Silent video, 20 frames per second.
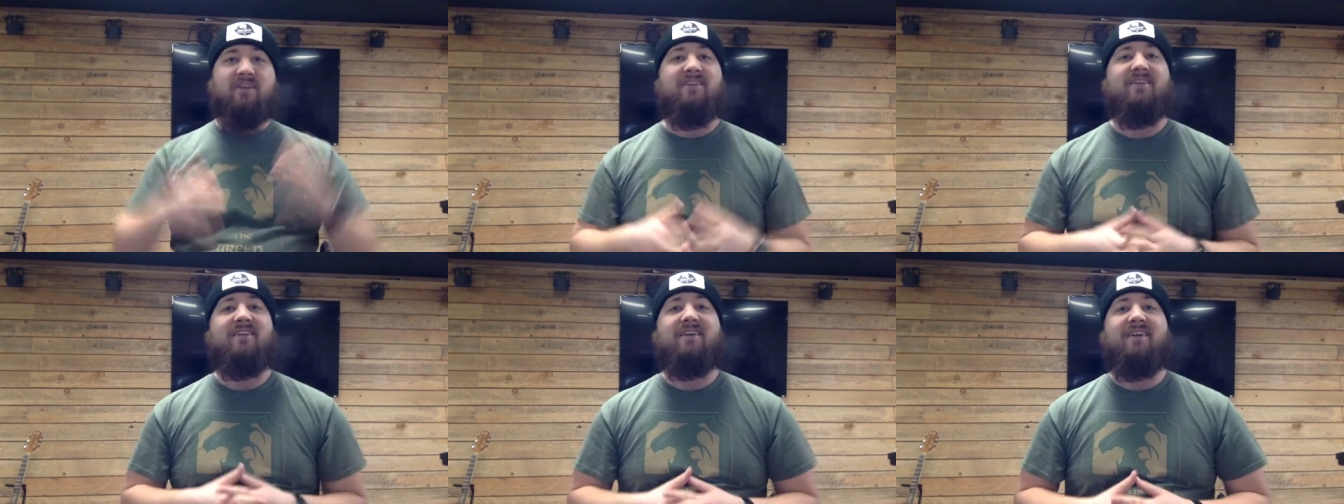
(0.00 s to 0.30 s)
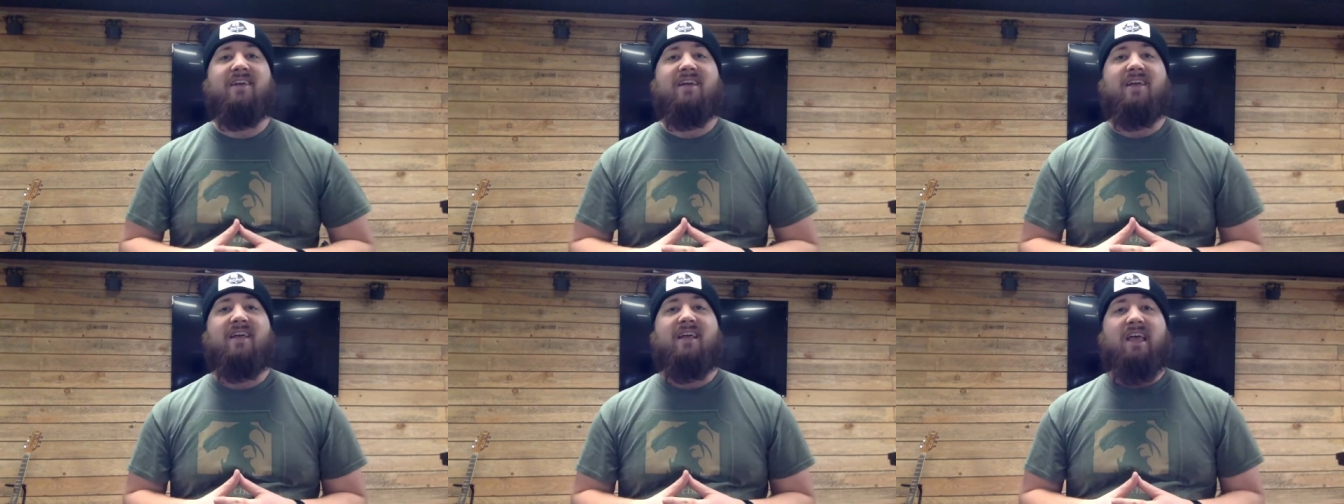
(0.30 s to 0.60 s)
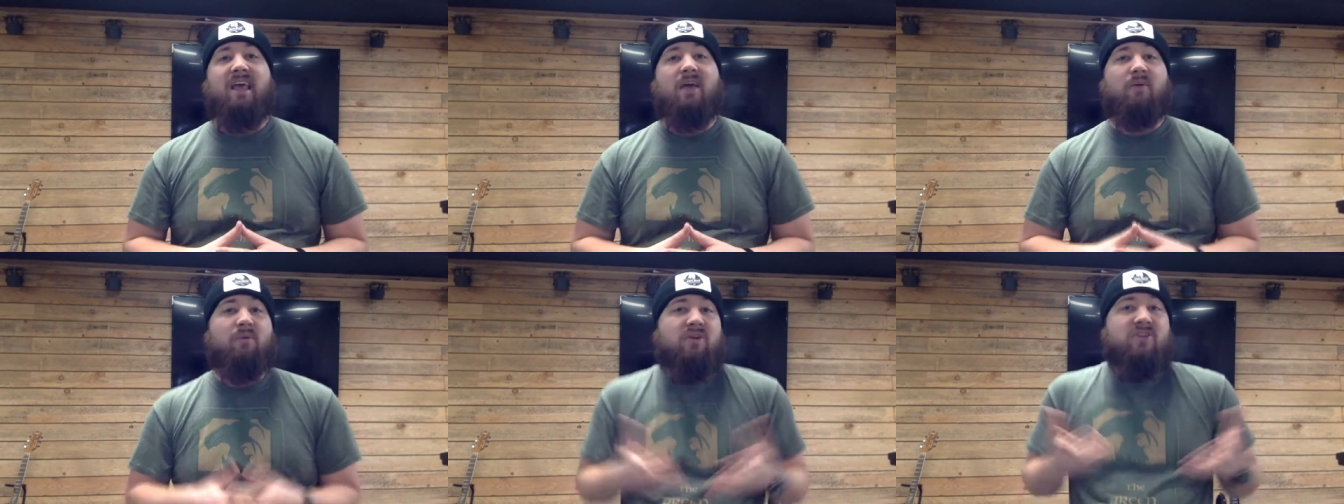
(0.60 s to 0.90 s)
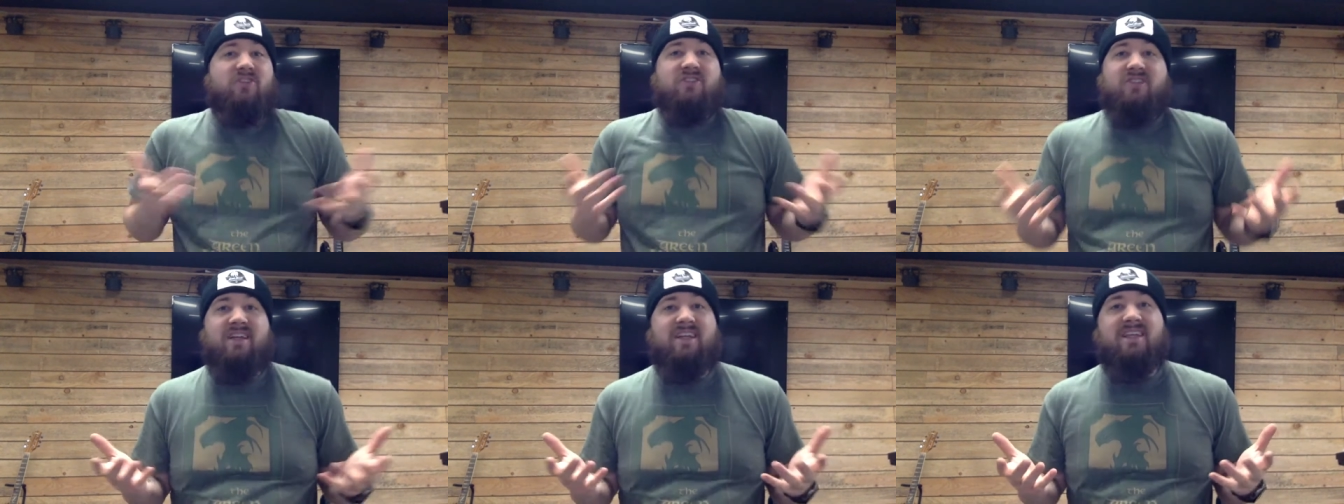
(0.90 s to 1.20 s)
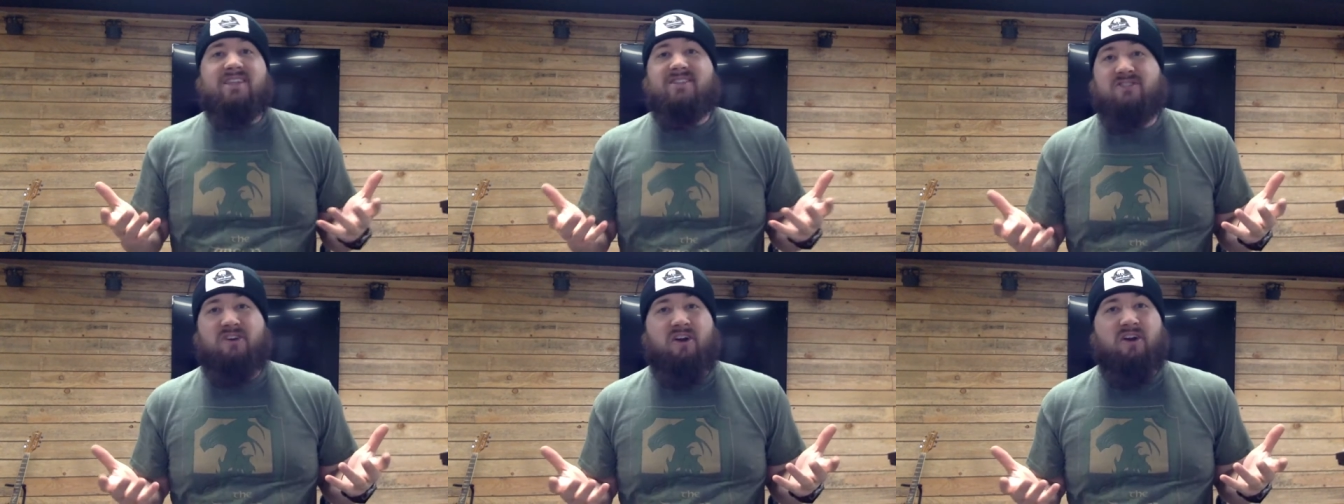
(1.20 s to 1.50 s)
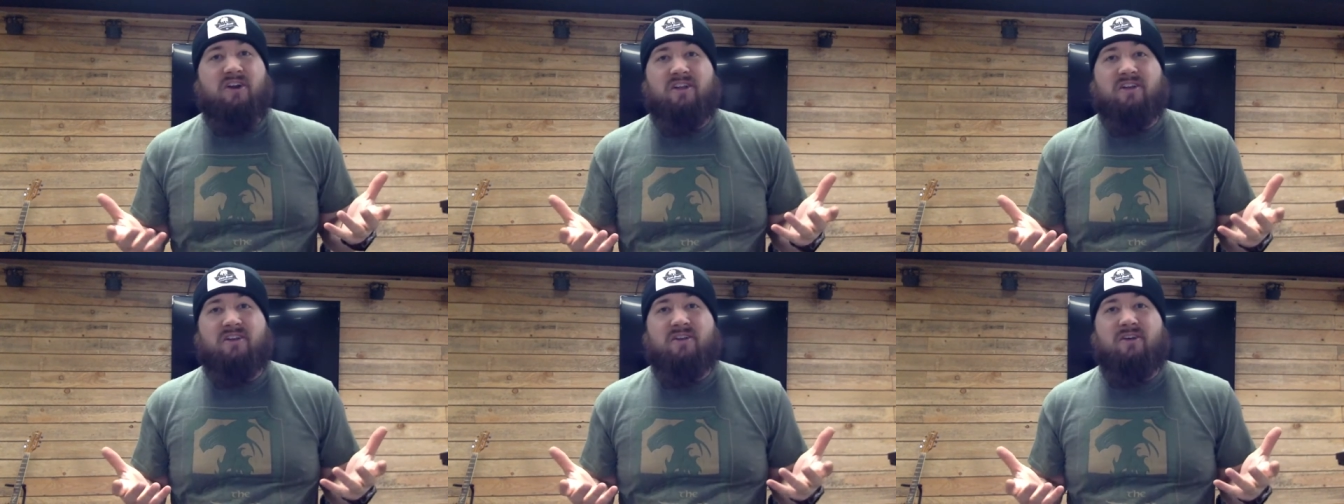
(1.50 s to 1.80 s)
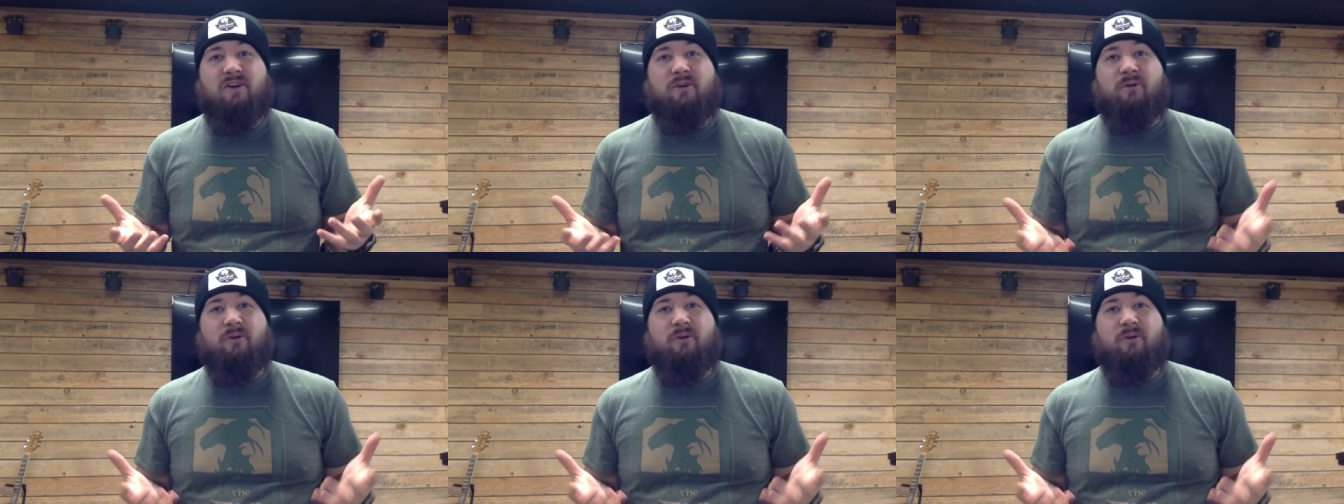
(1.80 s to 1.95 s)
And we're just going to get started.